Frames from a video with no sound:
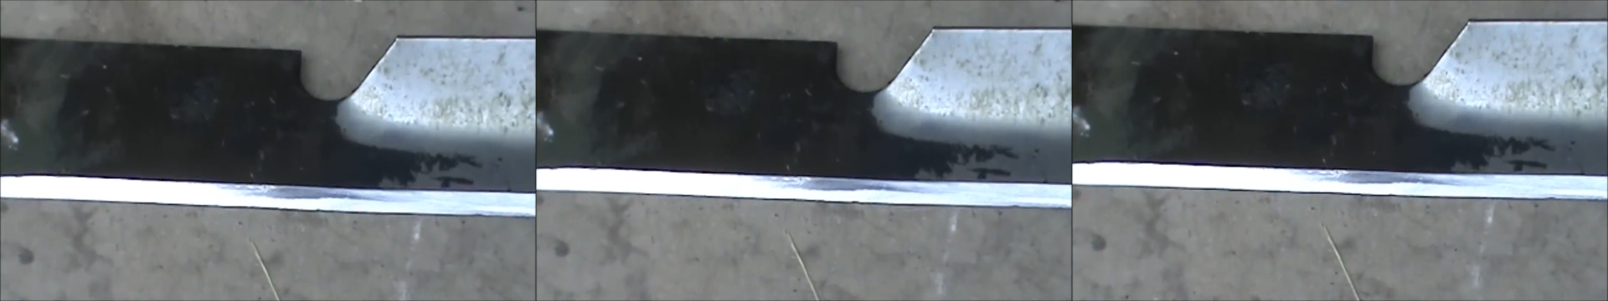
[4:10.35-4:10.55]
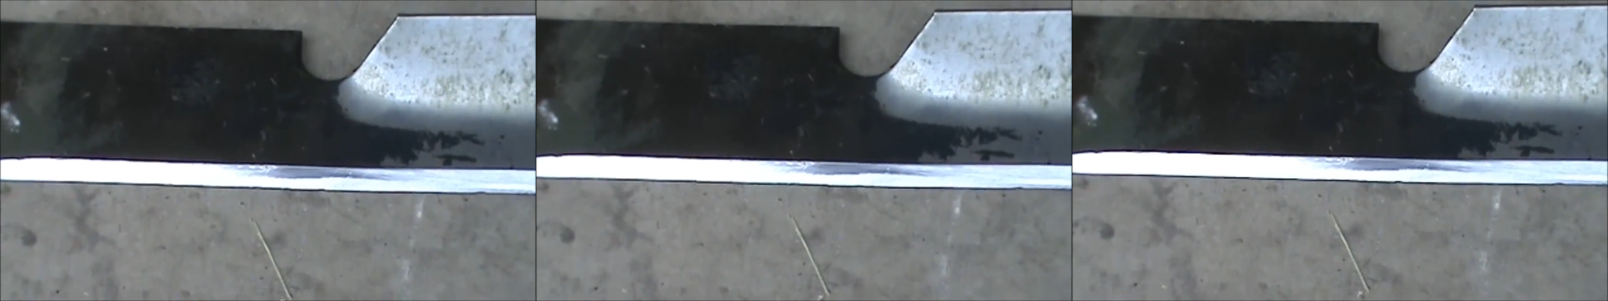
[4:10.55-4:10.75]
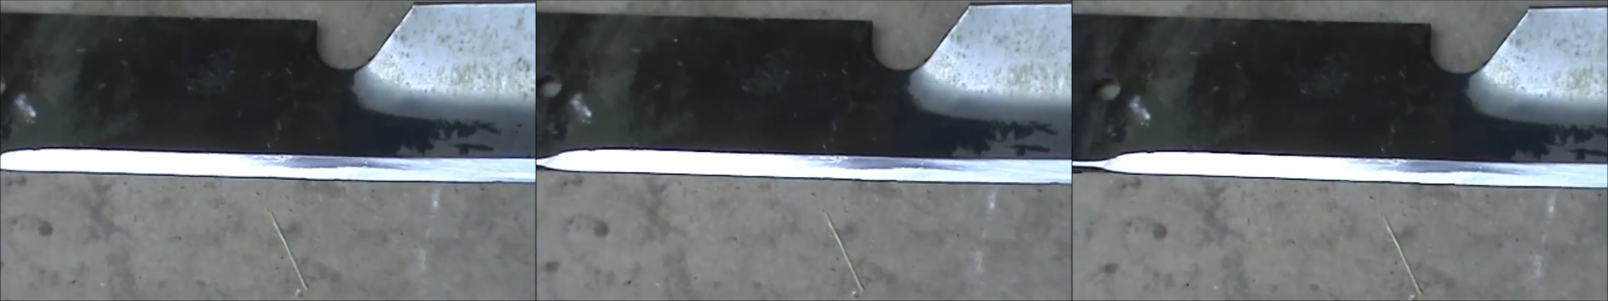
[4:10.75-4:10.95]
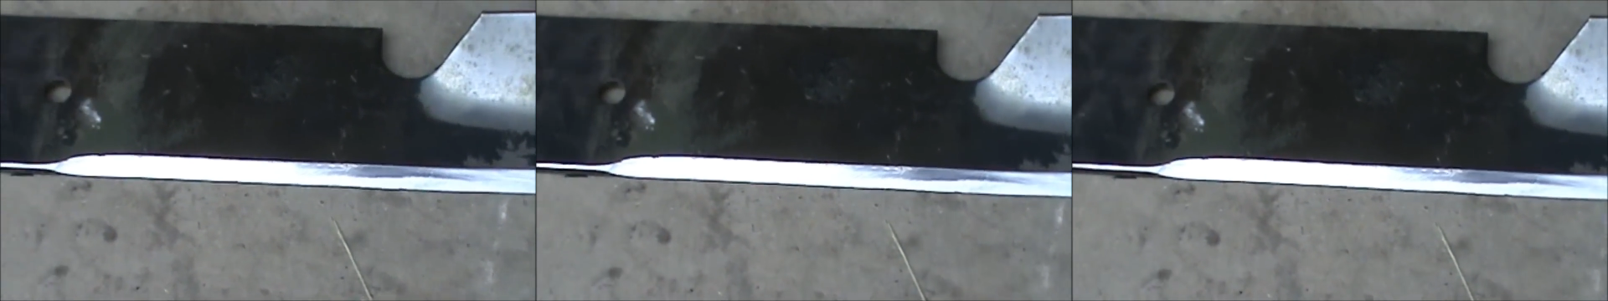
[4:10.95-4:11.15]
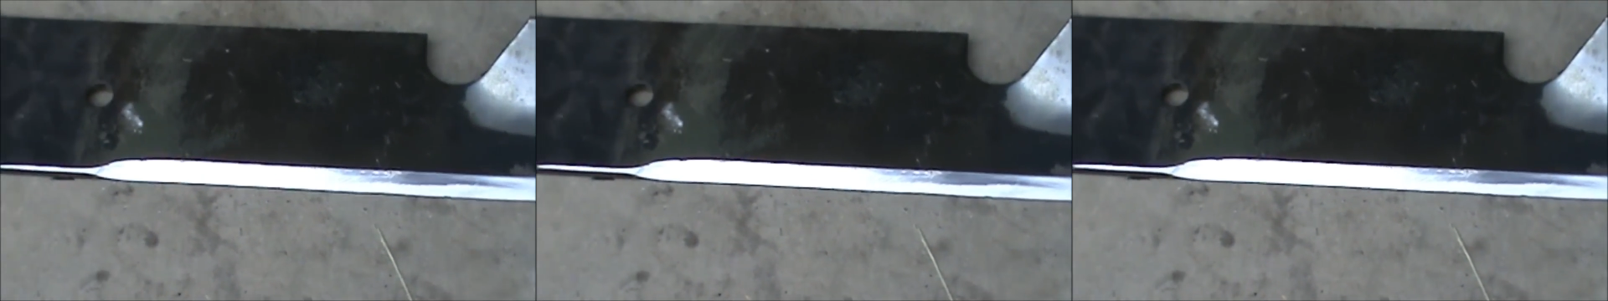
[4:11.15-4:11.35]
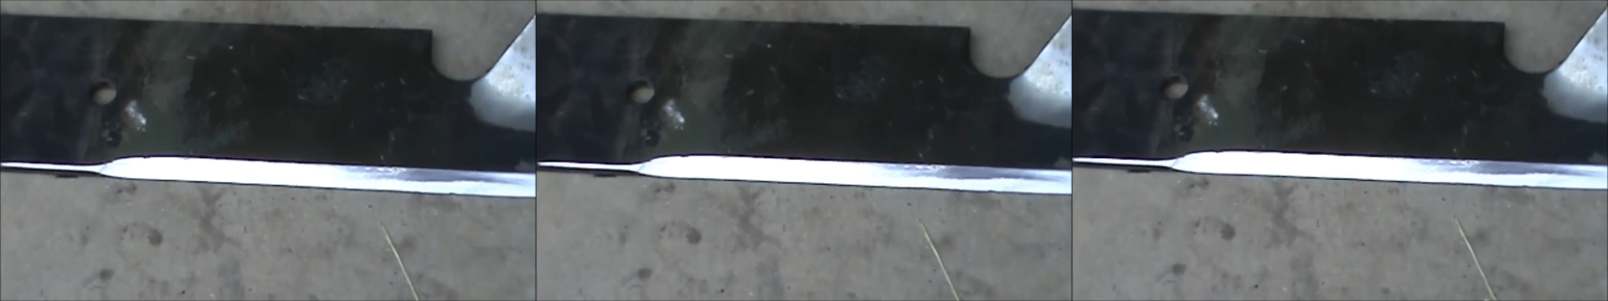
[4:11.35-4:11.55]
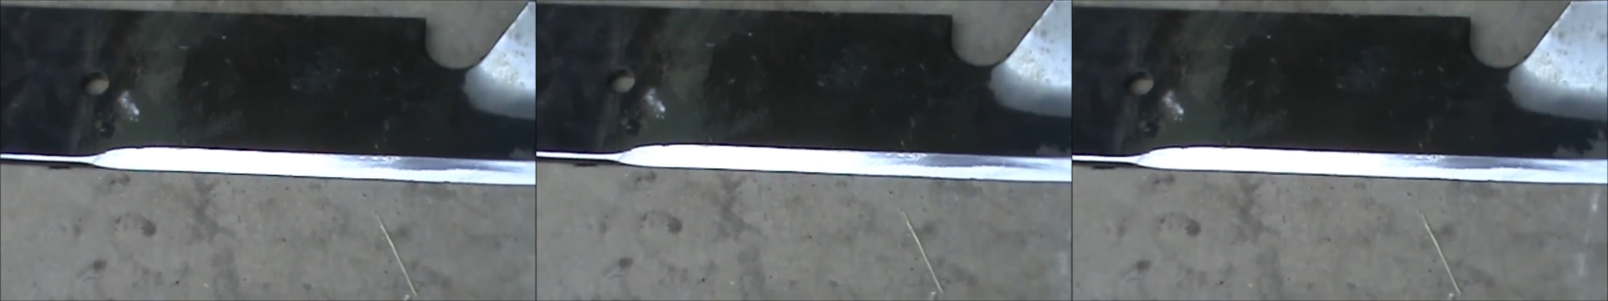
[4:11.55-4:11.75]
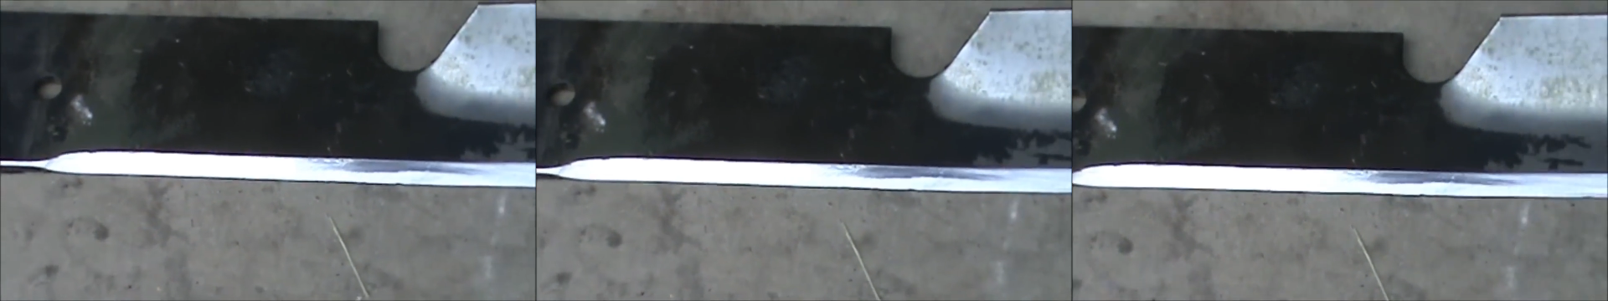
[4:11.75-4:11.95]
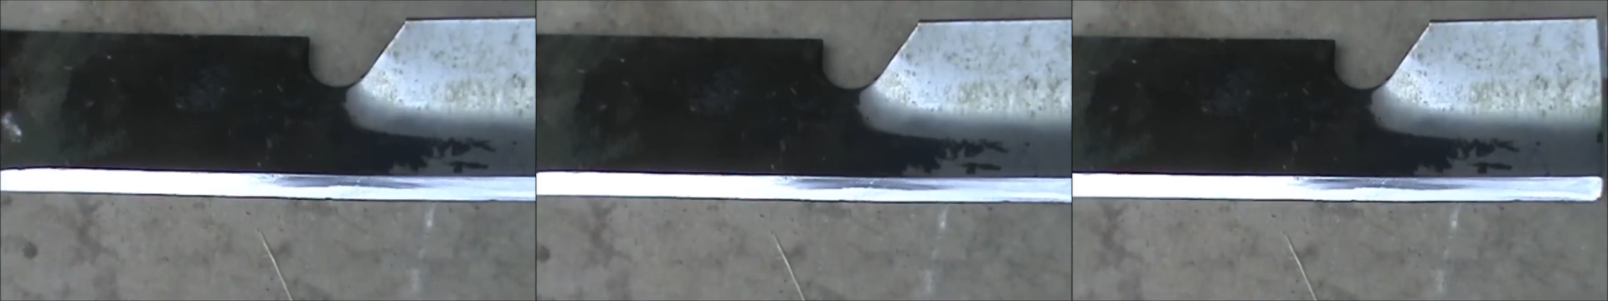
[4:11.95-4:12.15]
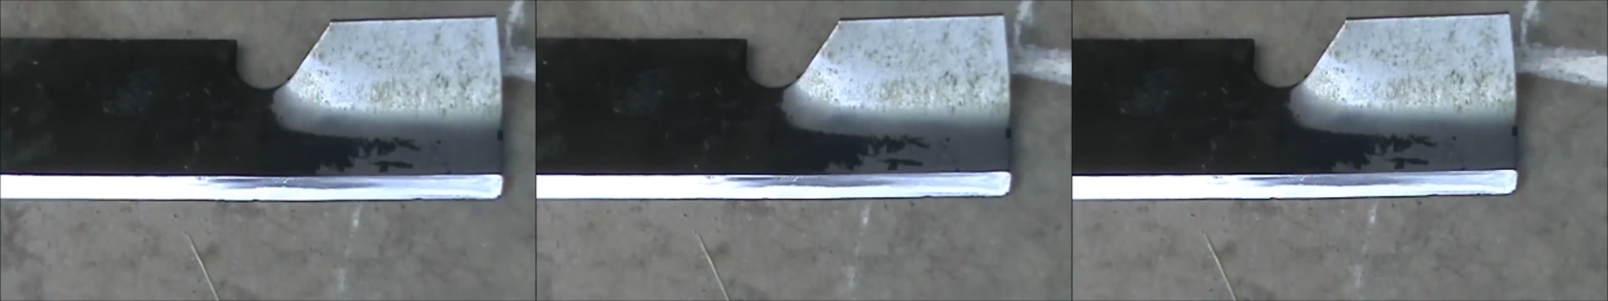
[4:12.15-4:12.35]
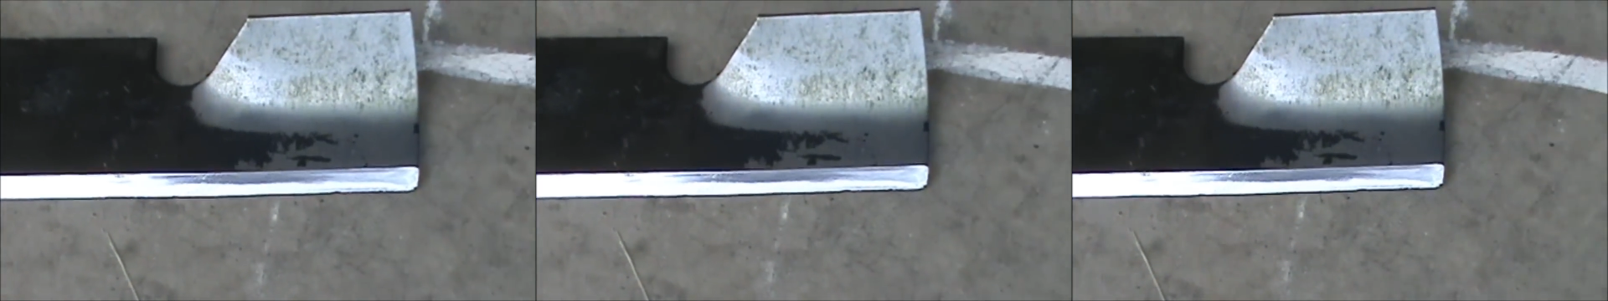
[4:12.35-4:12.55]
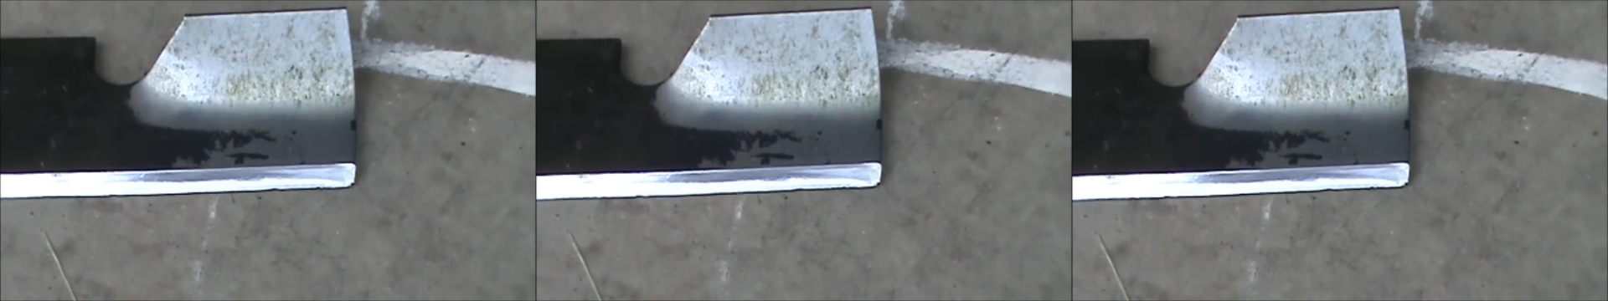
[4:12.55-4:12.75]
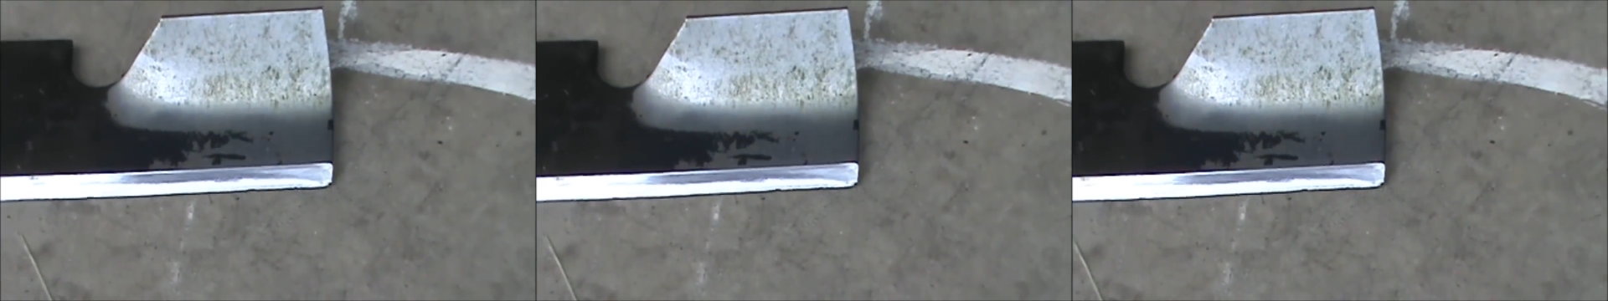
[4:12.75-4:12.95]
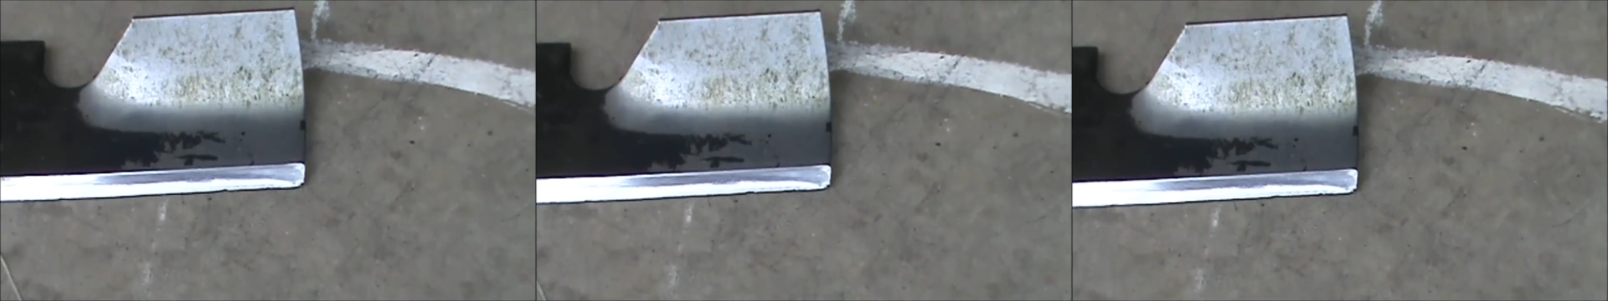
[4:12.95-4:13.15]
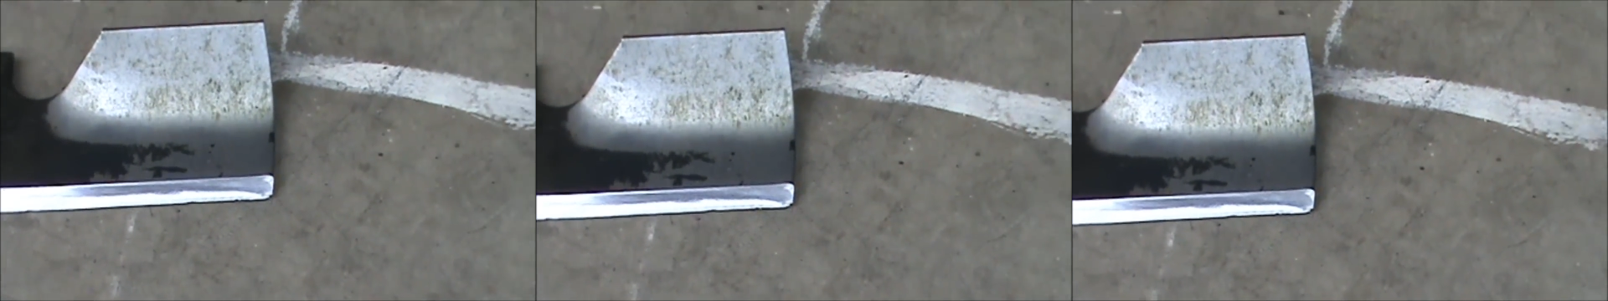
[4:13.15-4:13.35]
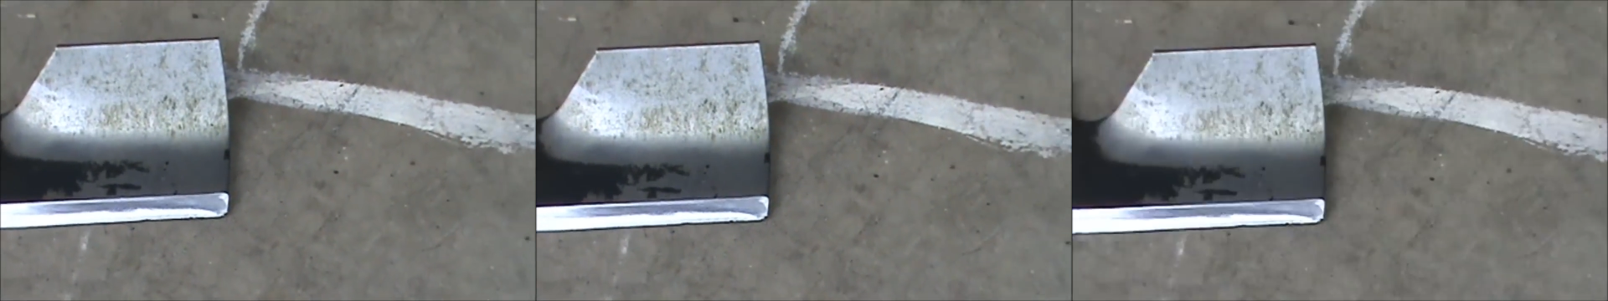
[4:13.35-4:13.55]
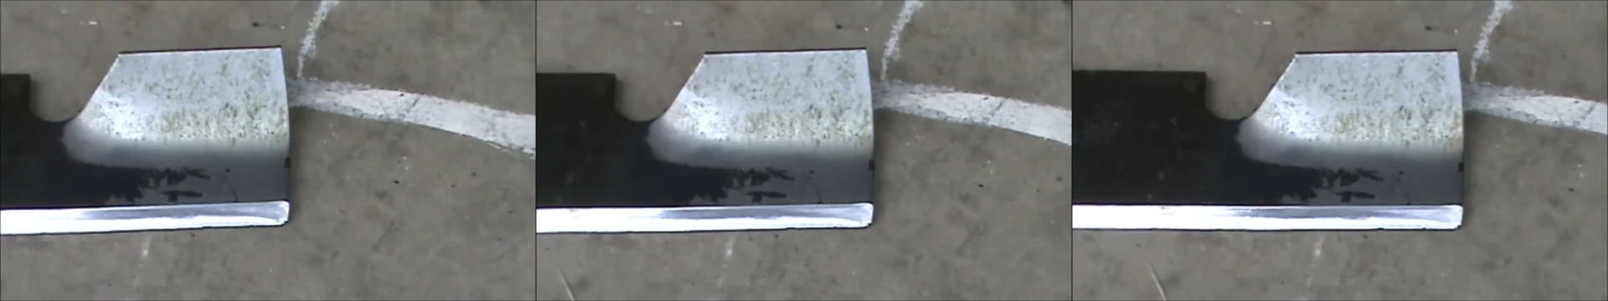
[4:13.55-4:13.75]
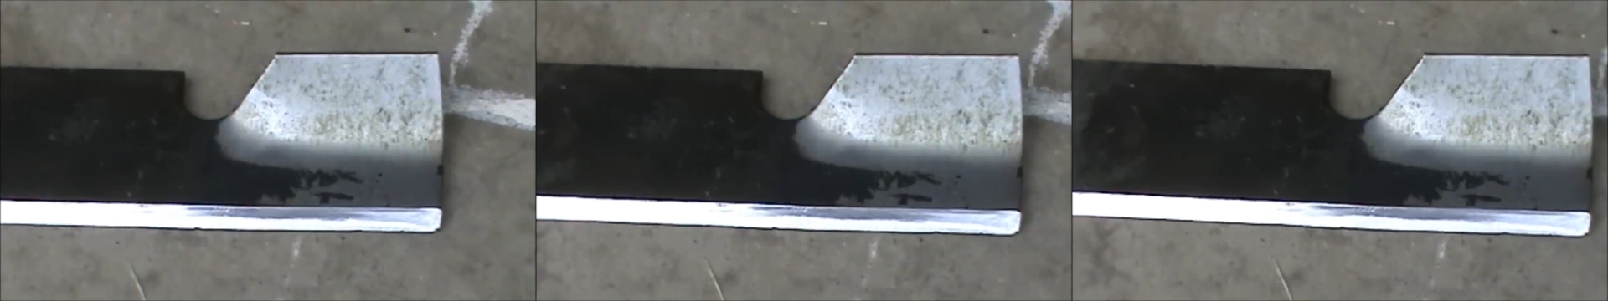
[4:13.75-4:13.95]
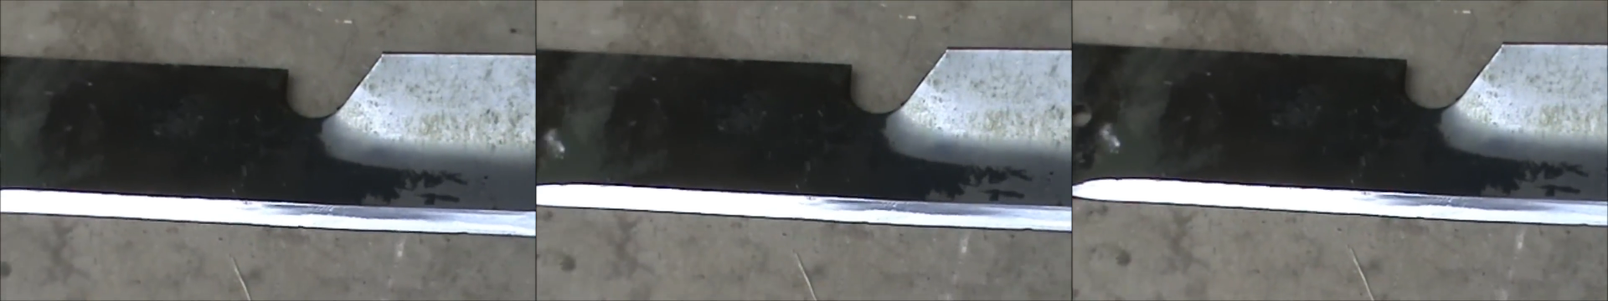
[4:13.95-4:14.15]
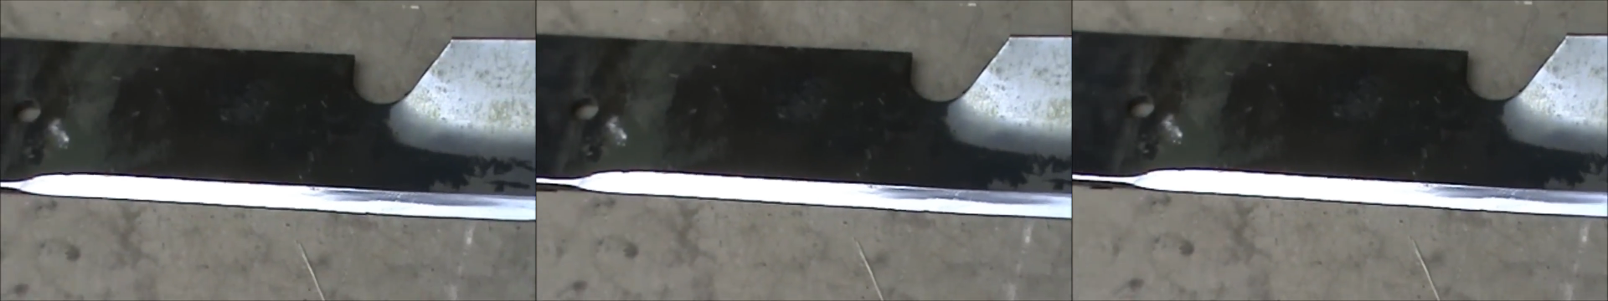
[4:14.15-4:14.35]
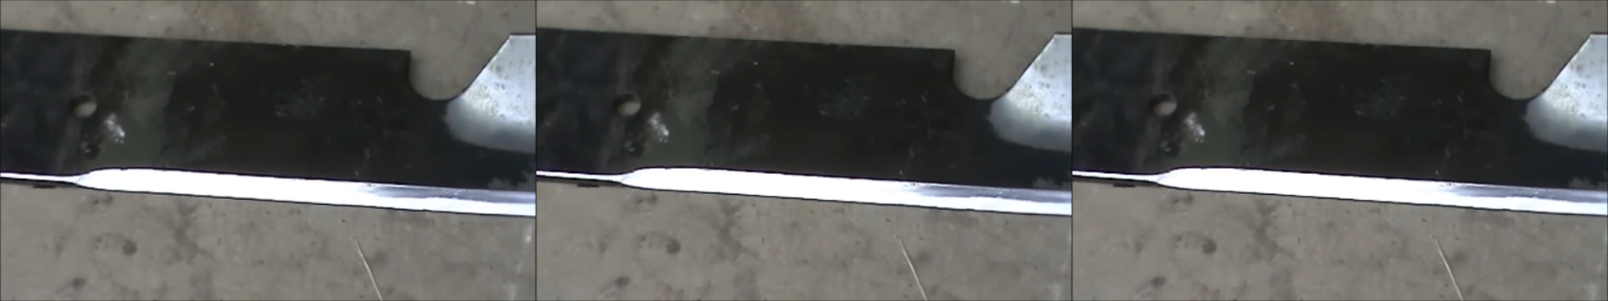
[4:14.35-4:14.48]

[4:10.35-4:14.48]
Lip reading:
No face is visible, so there are no lips to read.